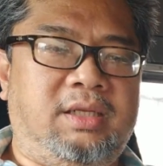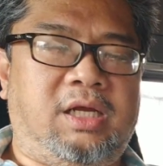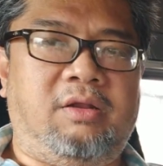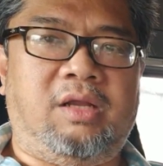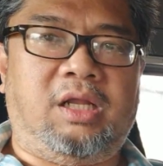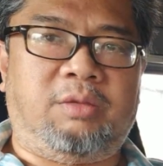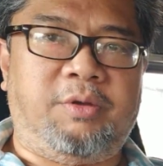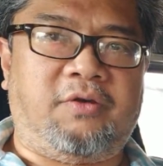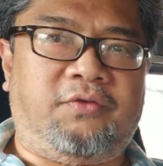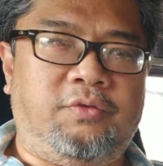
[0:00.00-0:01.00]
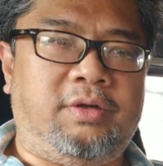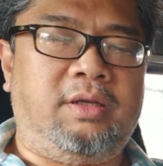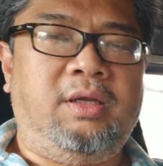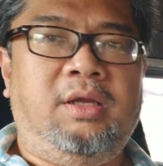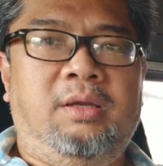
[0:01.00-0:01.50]
uh, a little bit of fuel
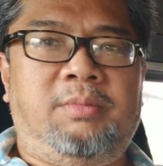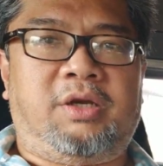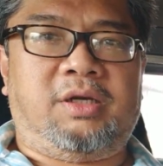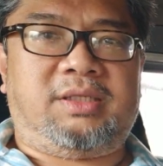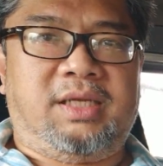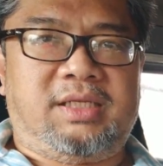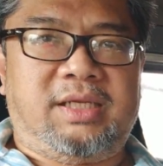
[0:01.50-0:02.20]
because it